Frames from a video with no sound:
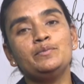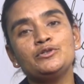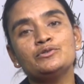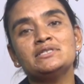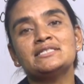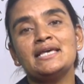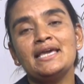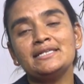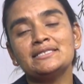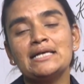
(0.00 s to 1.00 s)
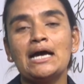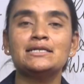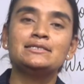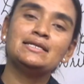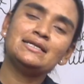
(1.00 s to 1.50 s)
to 6 or
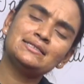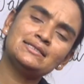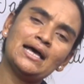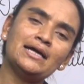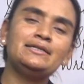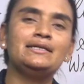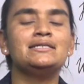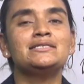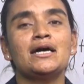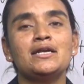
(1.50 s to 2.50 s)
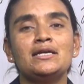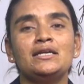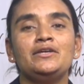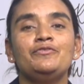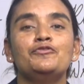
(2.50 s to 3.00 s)
6:30
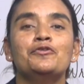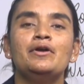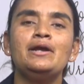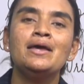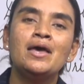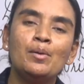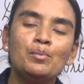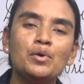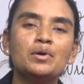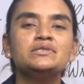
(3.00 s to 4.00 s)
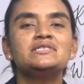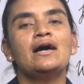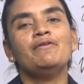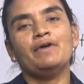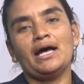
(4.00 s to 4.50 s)
generally for most
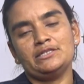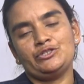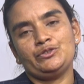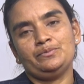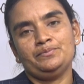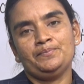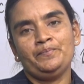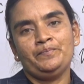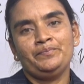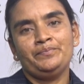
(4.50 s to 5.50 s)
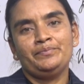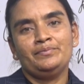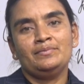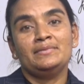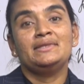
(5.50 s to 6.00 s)
of us.
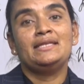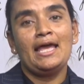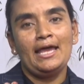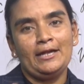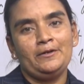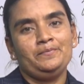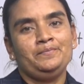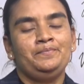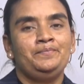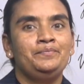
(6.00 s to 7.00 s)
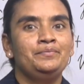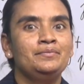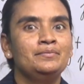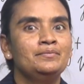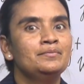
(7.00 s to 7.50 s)
Then
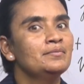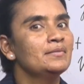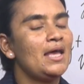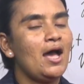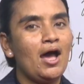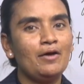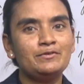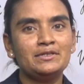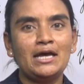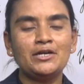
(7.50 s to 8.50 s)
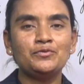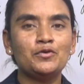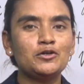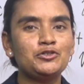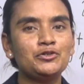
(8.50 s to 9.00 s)
after that
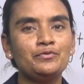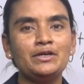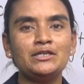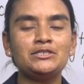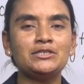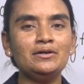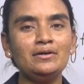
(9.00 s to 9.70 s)
what do?